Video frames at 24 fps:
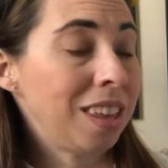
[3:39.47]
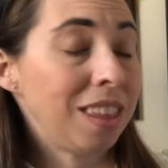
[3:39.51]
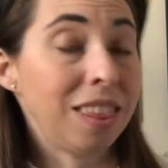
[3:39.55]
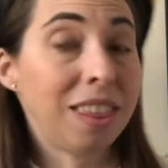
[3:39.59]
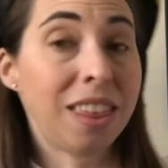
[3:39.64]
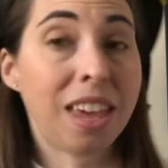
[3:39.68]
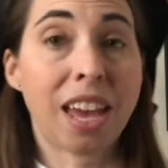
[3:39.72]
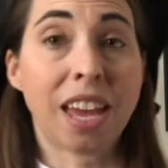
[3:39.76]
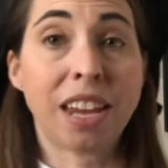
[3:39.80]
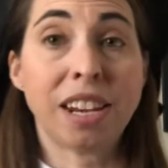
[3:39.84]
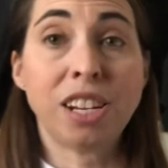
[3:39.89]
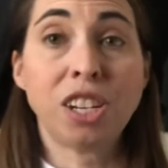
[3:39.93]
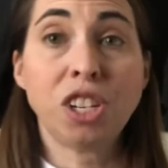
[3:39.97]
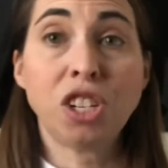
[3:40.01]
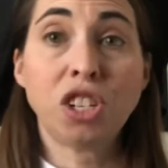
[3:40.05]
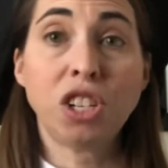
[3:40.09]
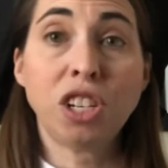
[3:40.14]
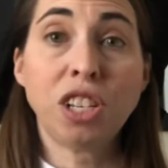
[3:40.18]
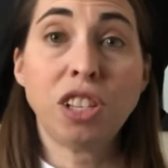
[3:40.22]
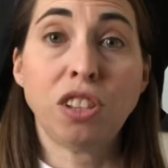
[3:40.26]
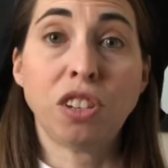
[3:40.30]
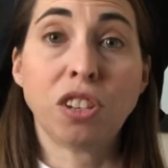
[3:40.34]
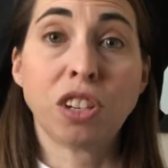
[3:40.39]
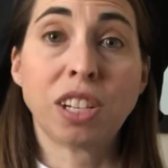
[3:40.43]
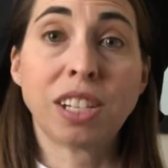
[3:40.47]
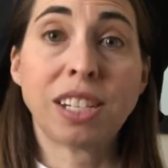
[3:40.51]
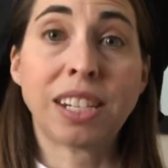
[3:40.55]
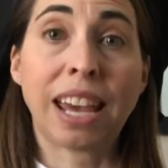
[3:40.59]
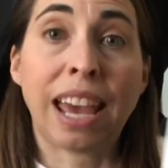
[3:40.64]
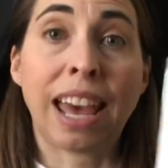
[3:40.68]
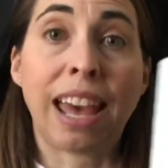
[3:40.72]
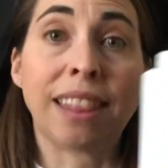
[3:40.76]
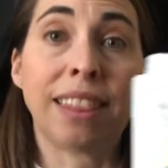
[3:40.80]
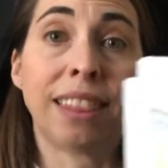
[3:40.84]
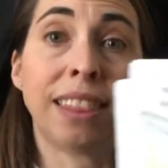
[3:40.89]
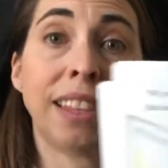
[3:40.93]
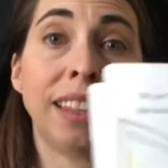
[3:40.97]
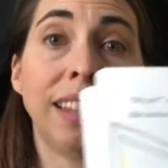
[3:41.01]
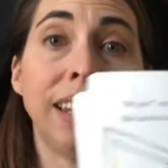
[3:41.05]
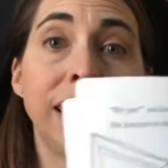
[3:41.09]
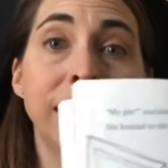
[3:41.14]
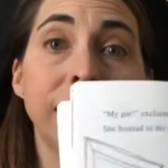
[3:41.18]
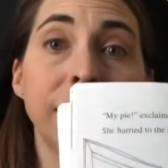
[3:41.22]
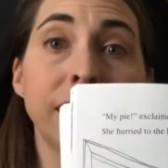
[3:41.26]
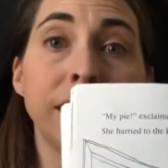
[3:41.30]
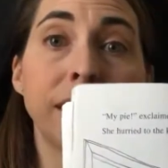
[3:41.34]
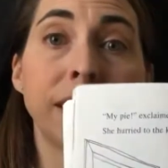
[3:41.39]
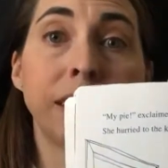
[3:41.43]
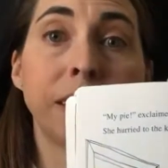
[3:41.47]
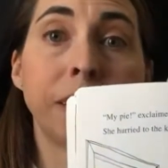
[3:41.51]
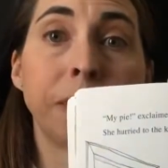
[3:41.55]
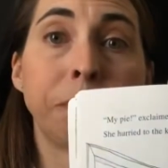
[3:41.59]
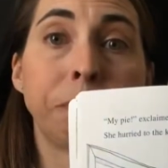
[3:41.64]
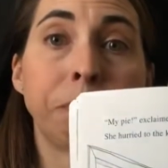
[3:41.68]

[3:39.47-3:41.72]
Then she looked at the list.